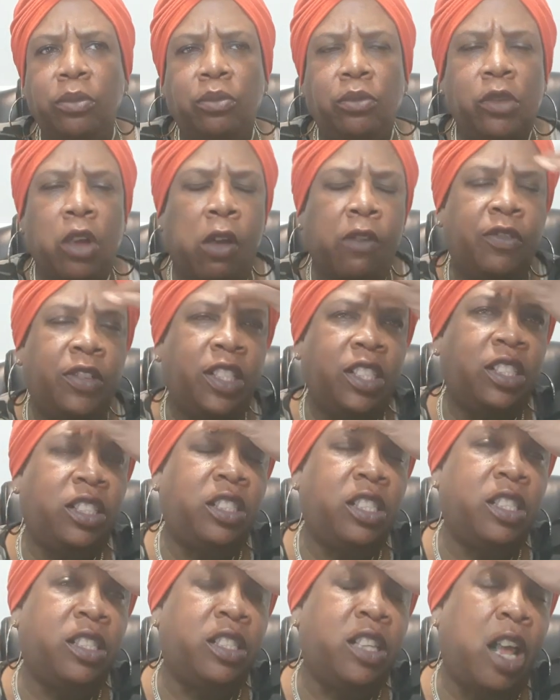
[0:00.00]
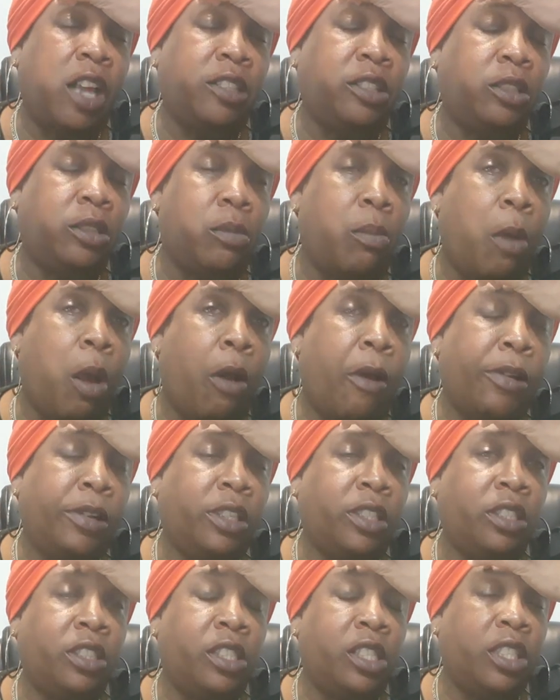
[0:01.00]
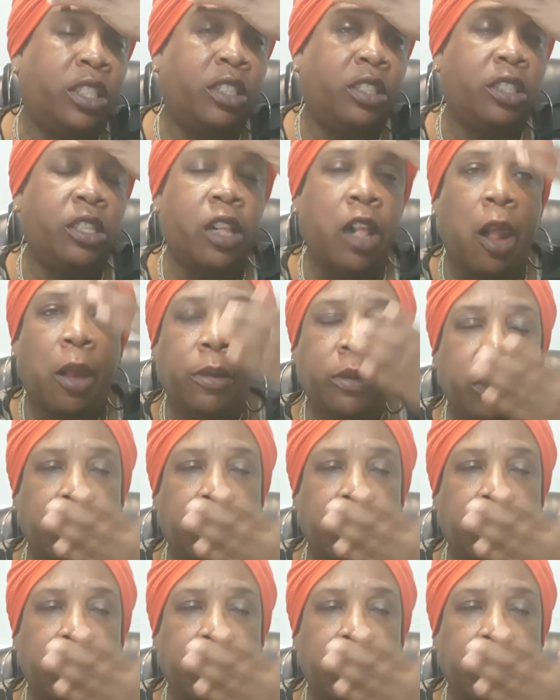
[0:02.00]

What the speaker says: hopefully it's as nice tomorrow as it is today.